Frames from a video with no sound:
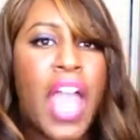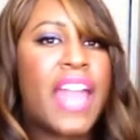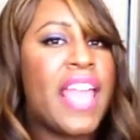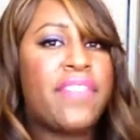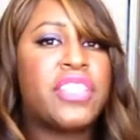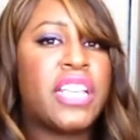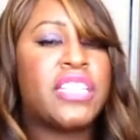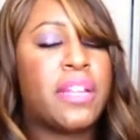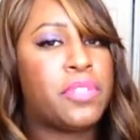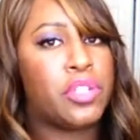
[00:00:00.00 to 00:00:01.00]
I didn't have to
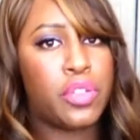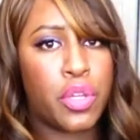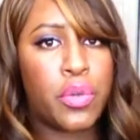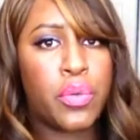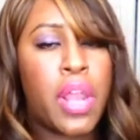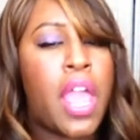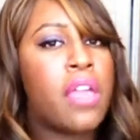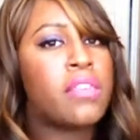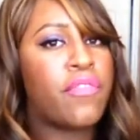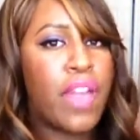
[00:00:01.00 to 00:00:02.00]
touch it up till noon.
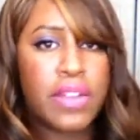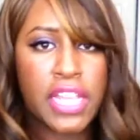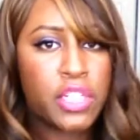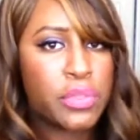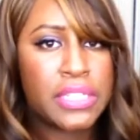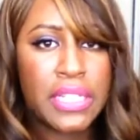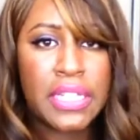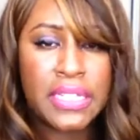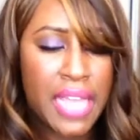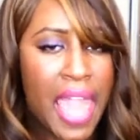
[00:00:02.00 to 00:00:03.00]
The foundation was still
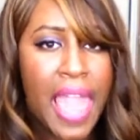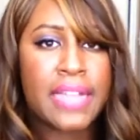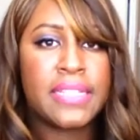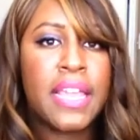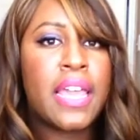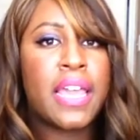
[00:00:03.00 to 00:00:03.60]
intact.